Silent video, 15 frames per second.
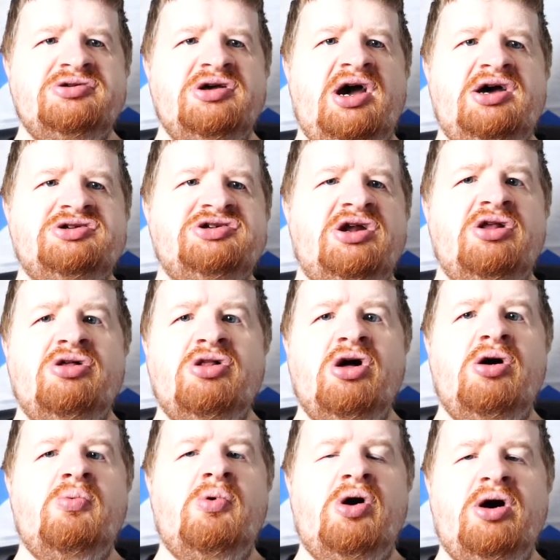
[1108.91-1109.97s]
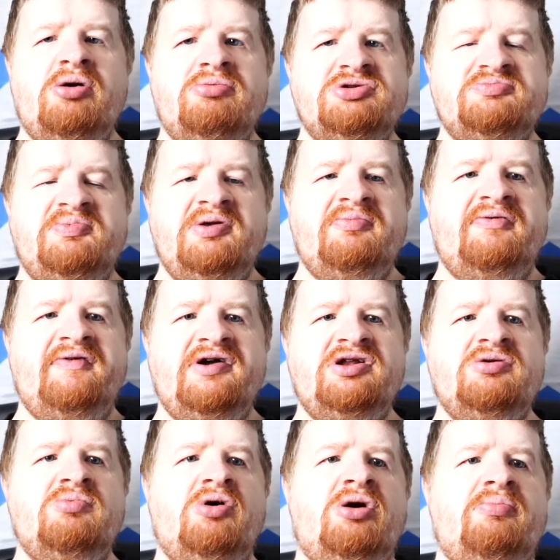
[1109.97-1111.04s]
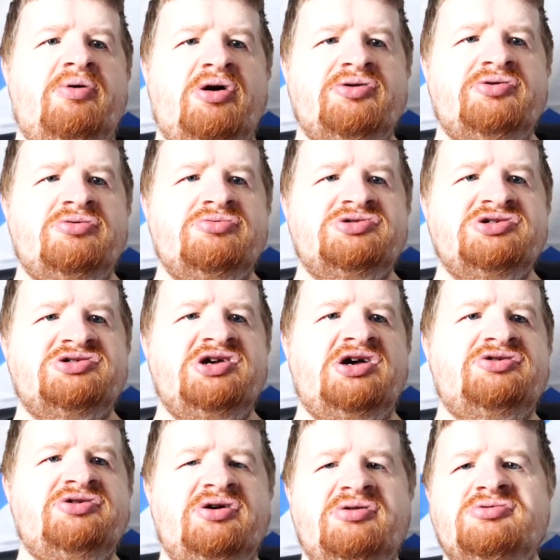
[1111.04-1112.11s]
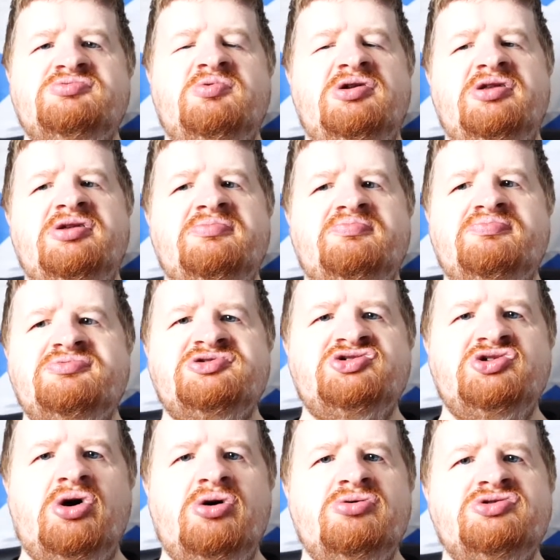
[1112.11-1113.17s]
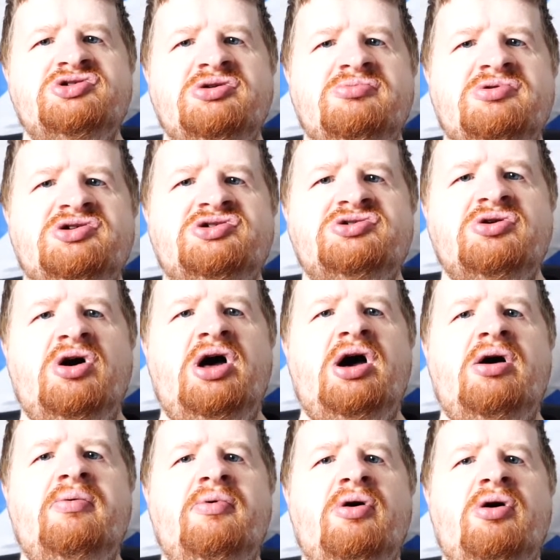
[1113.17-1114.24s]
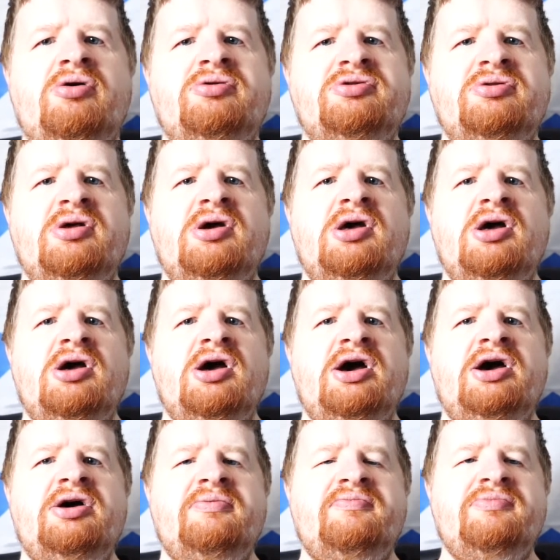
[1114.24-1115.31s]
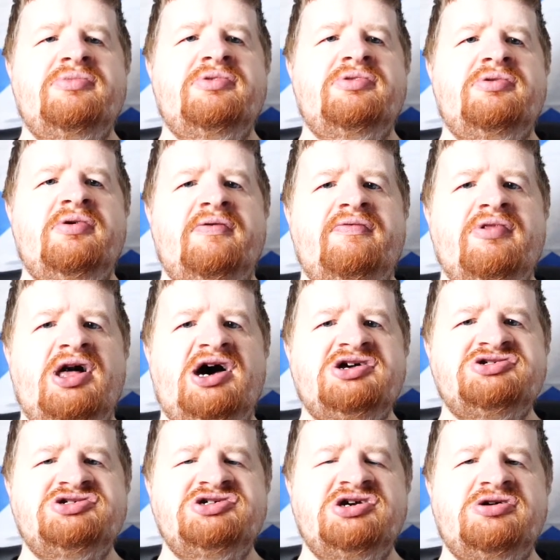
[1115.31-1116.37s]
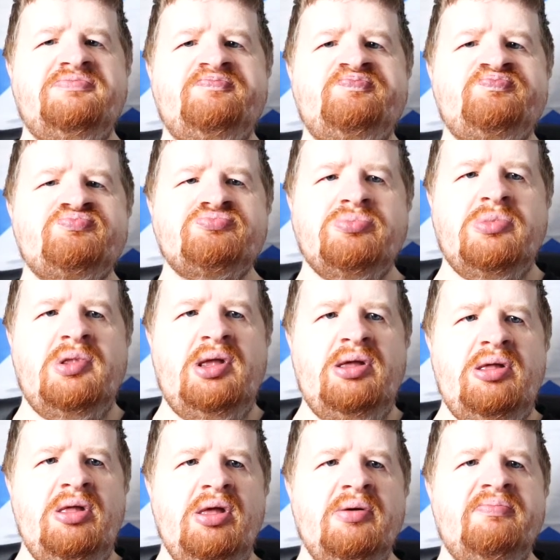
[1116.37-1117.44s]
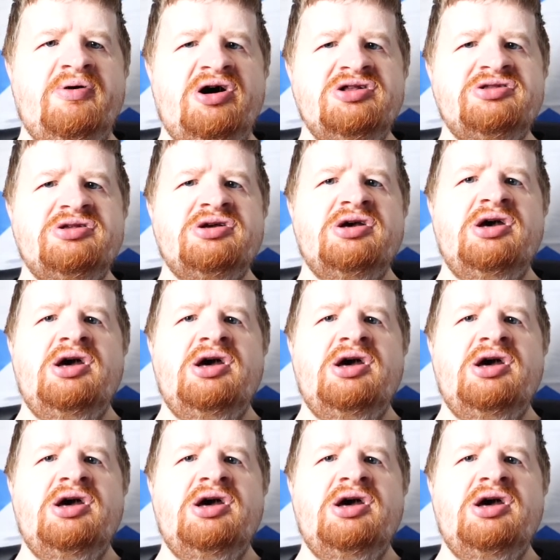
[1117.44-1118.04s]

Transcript: uh, certainly a lot of water was being provided, water bottles, etc. And it's one of the stalls that was uh, on uh, last year. But